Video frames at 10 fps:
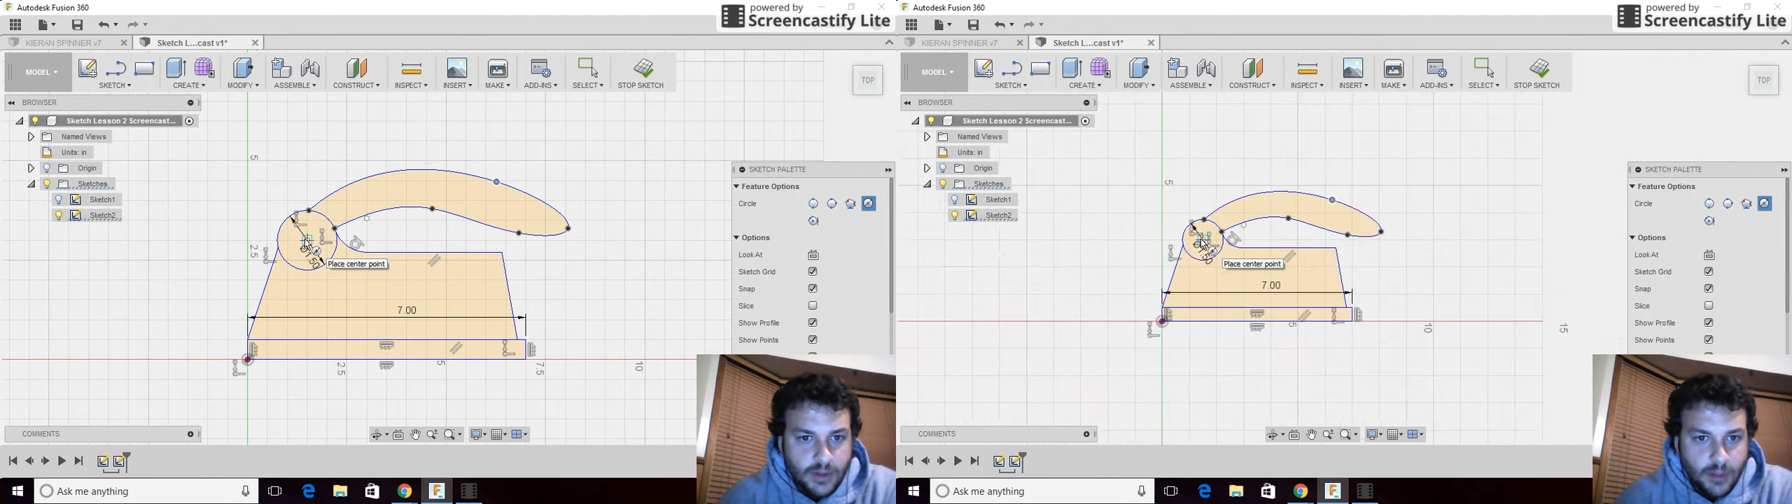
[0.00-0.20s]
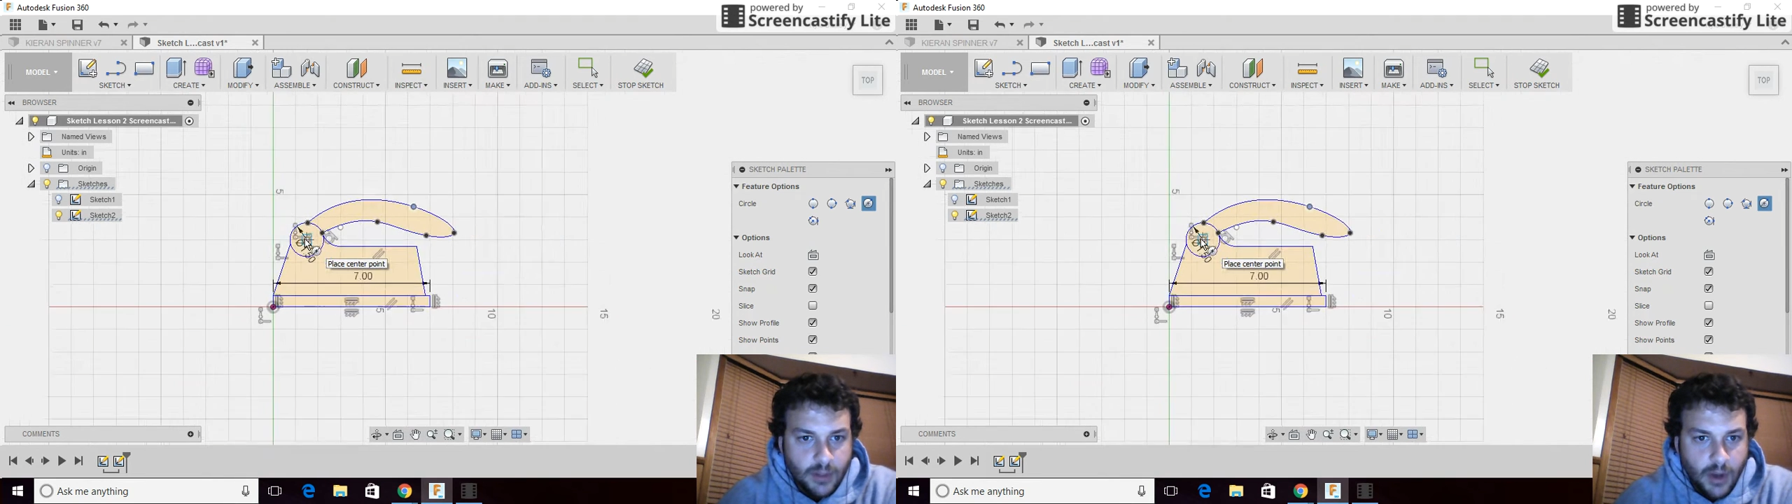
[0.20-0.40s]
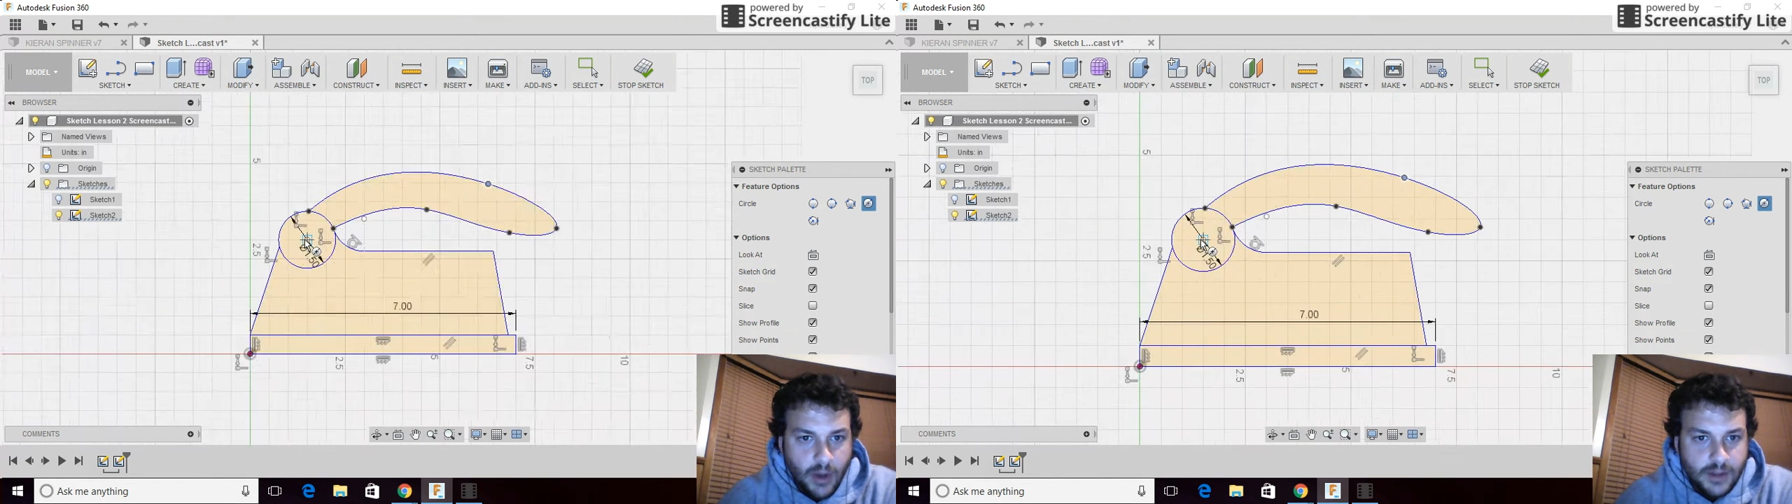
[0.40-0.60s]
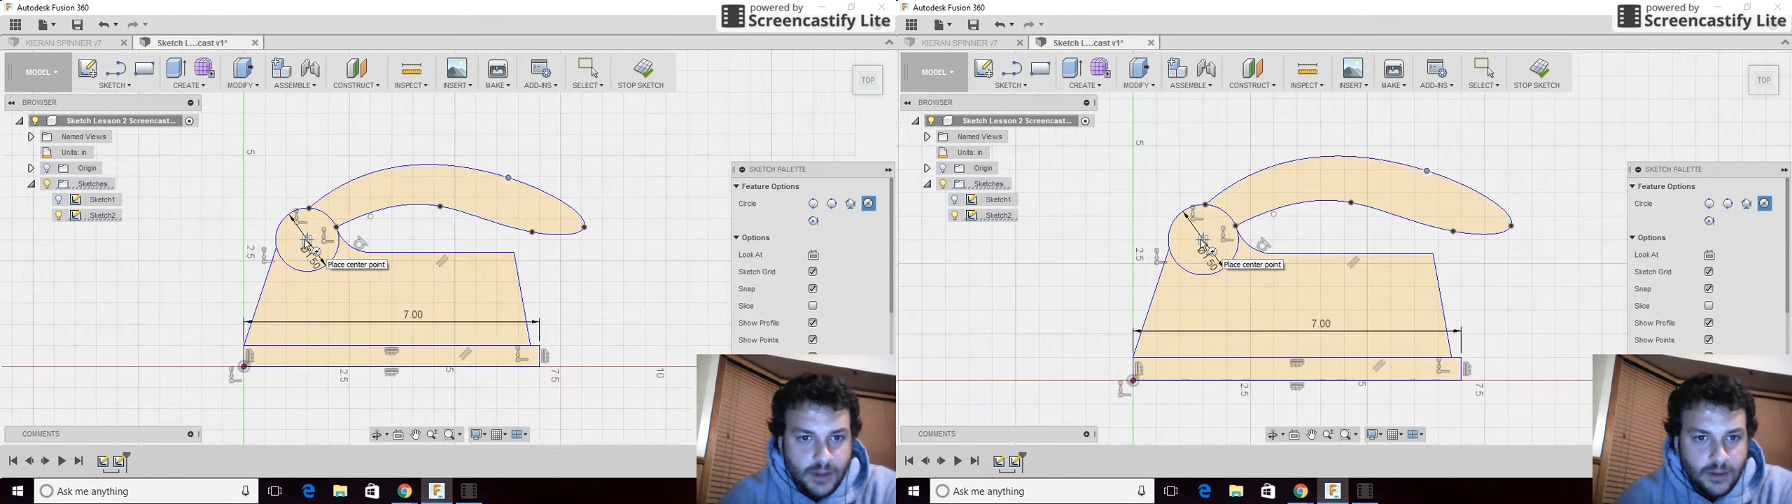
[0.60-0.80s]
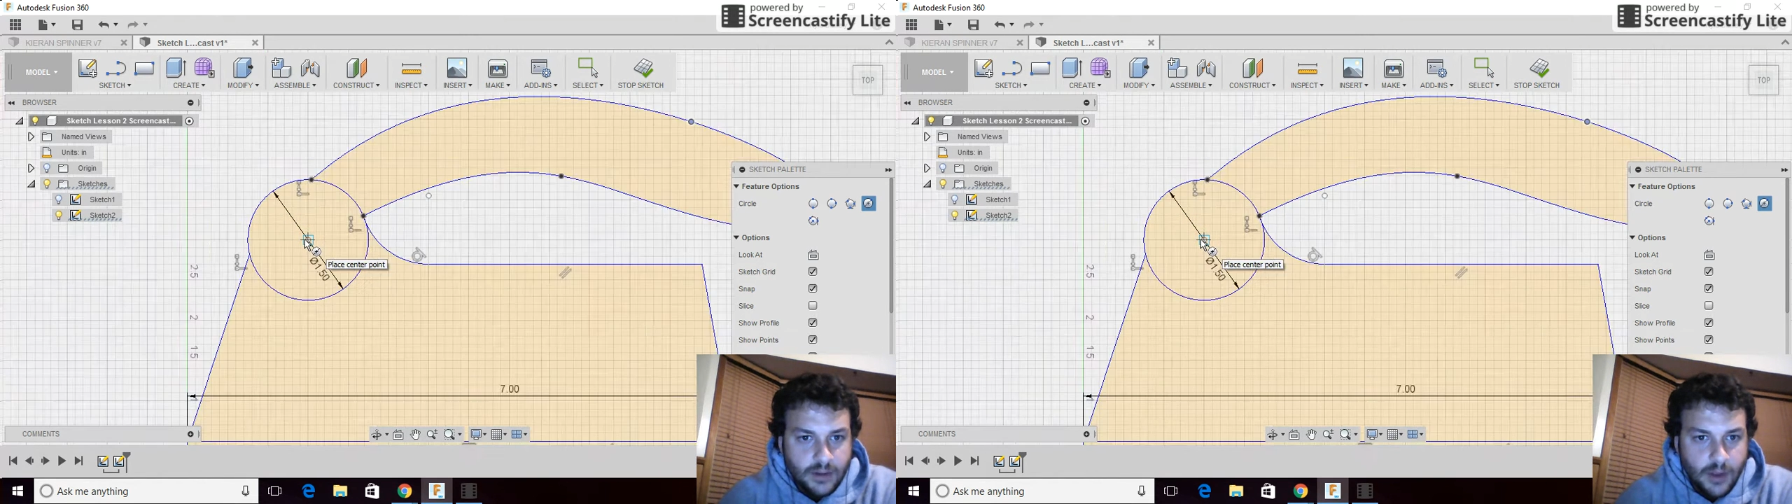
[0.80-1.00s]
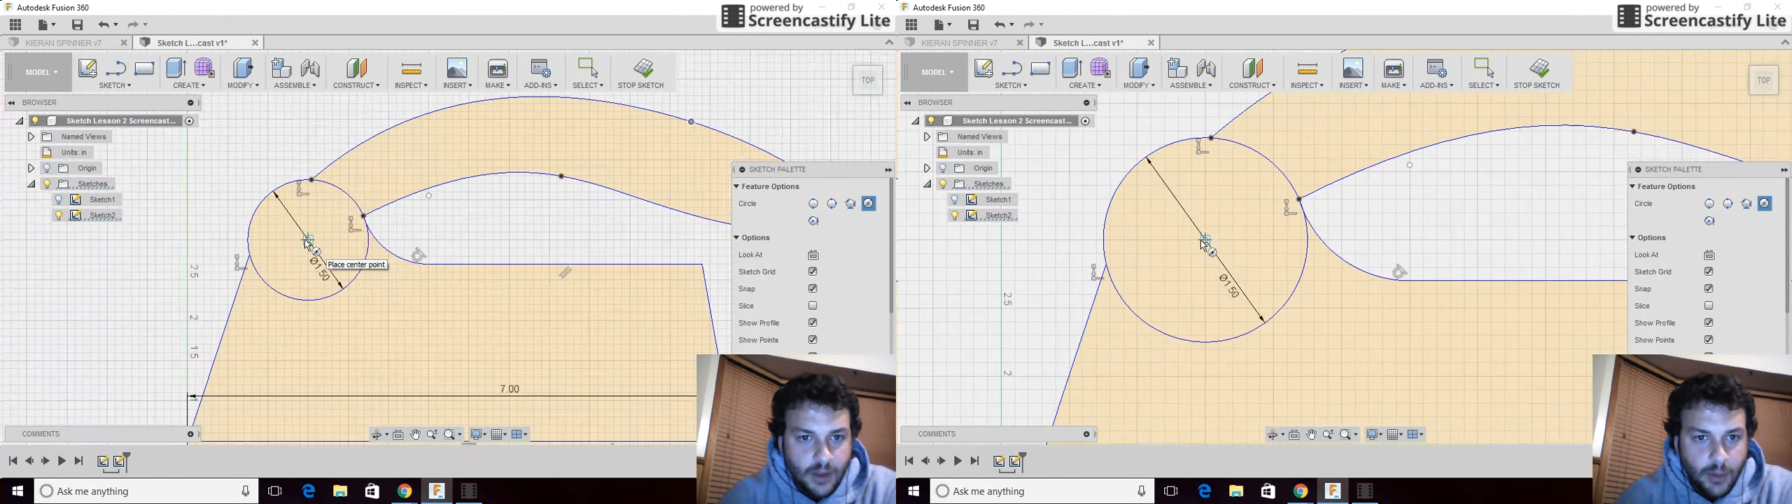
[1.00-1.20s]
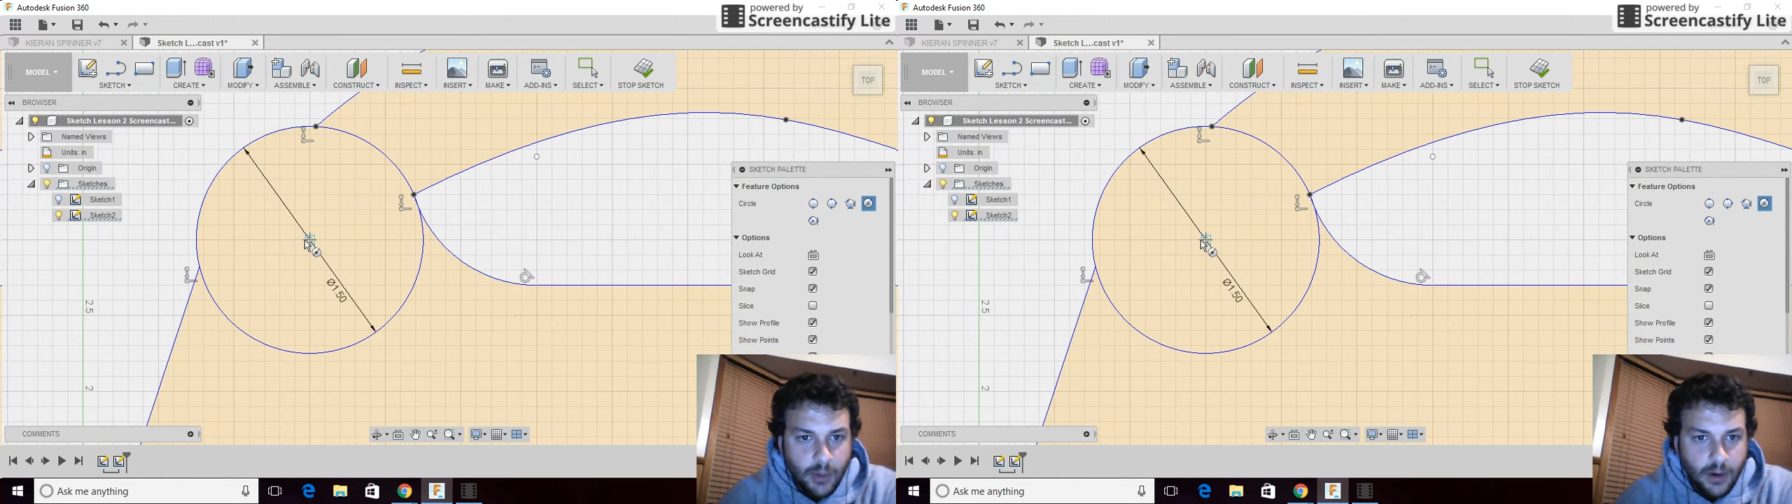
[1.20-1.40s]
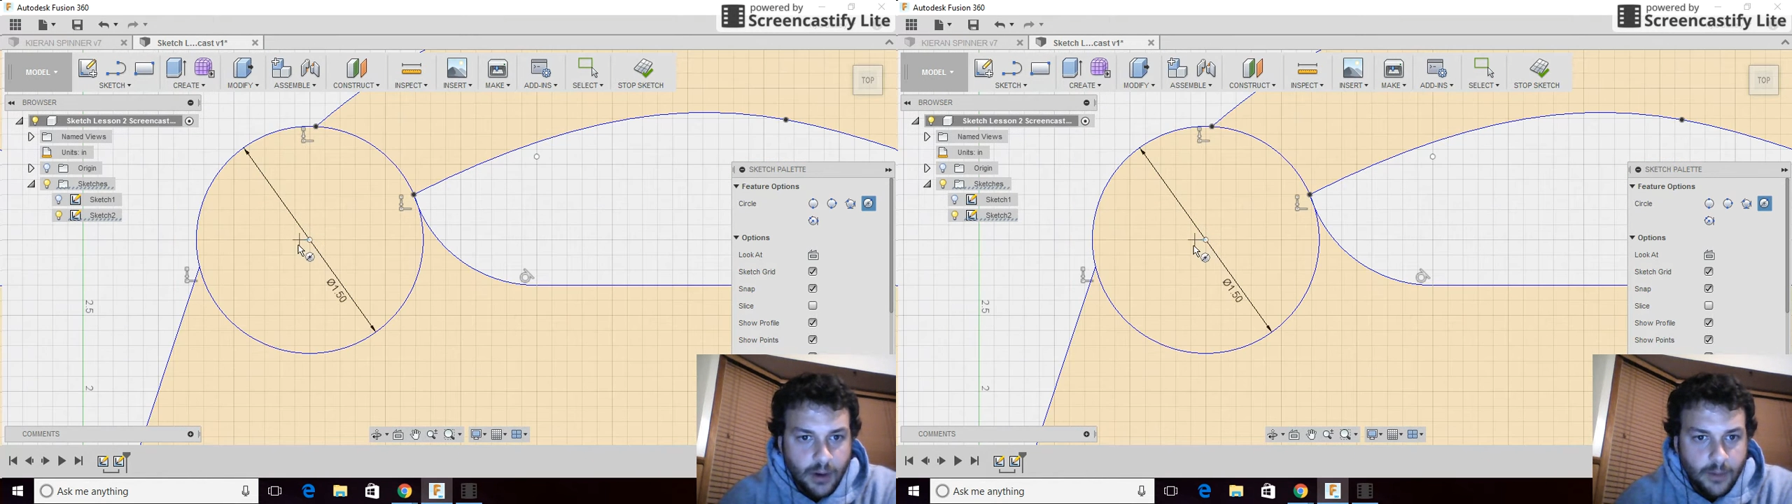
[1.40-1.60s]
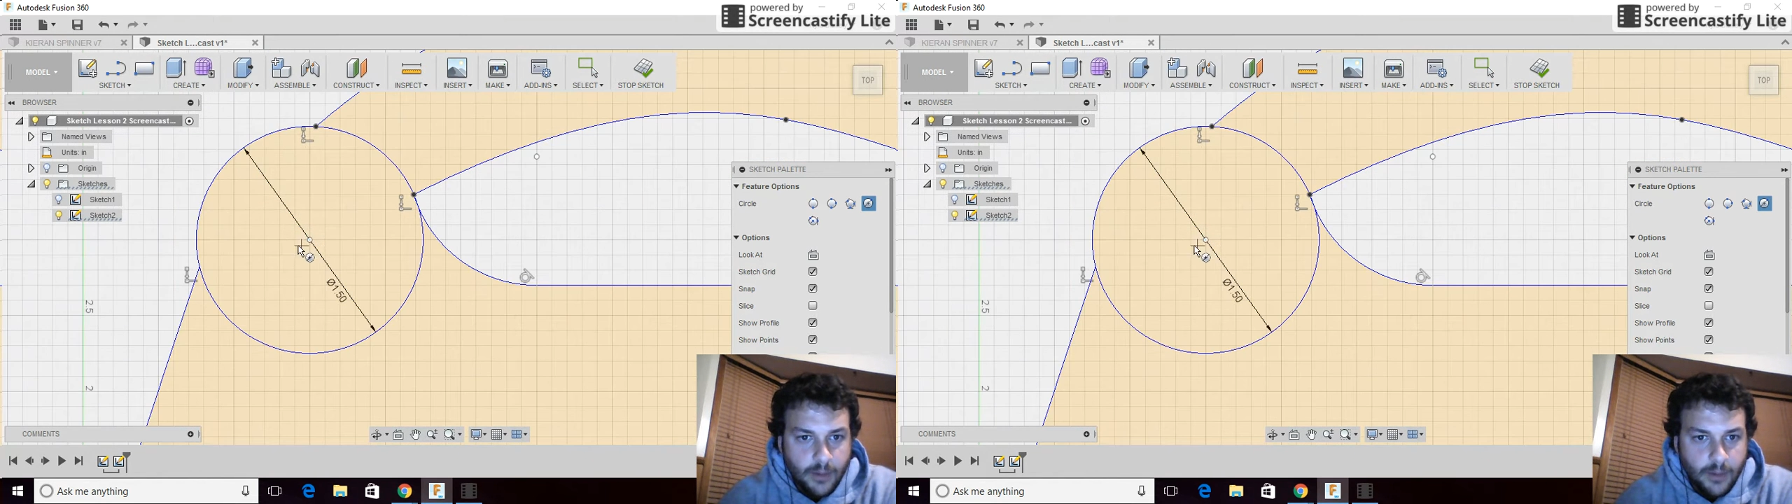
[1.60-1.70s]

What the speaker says: box appear.